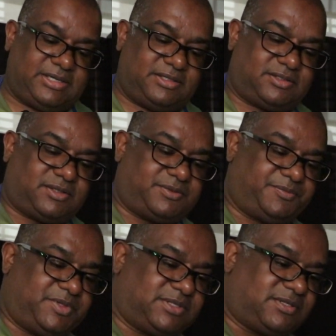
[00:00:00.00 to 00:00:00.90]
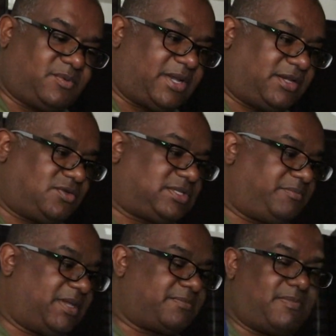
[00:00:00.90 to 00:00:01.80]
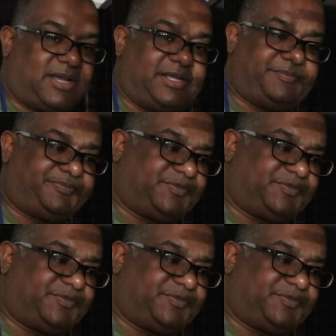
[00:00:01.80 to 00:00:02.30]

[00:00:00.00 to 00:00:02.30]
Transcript: So this is the way I usually make mine.